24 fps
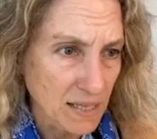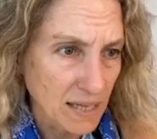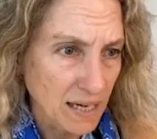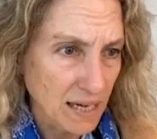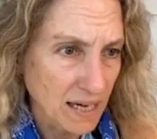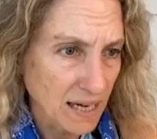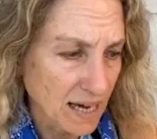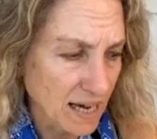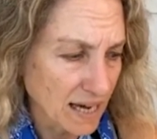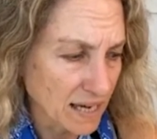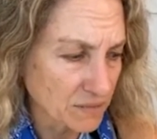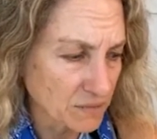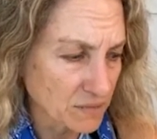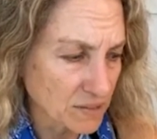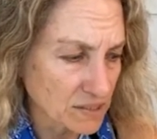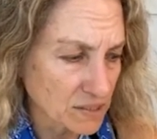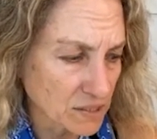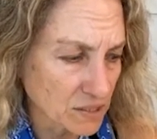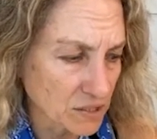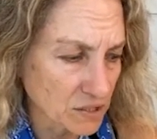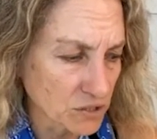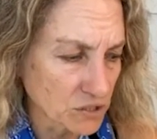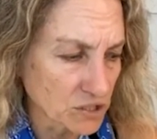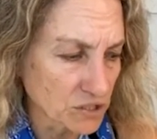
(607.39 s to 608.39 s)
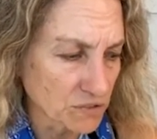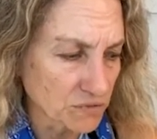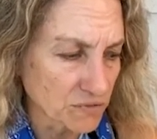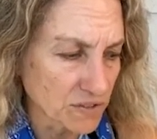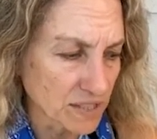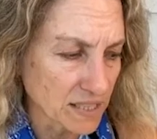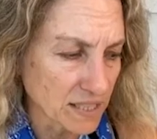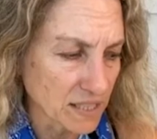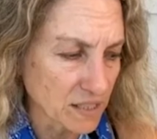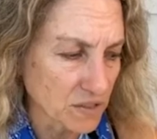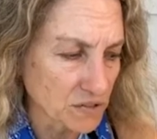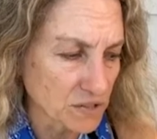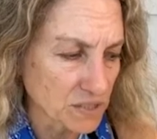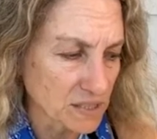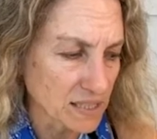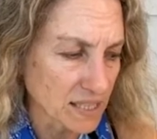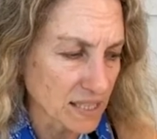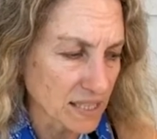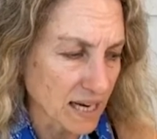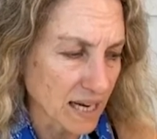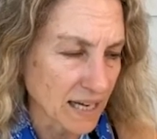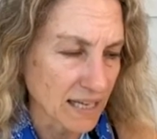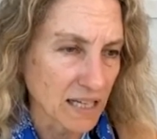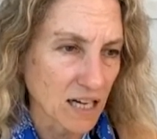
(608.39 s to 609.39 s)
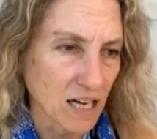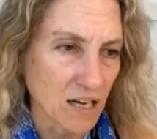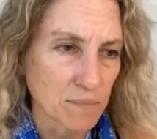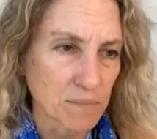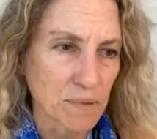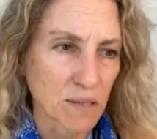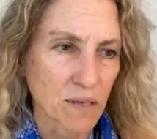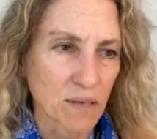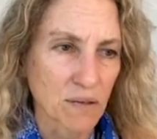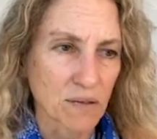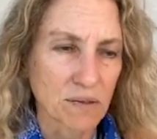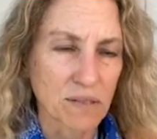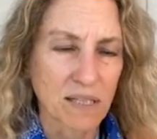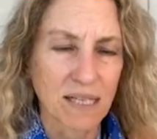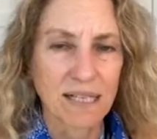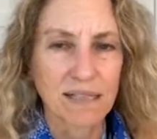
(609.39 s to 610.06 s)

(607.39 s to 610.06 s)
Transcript: high resolution videos that I upload.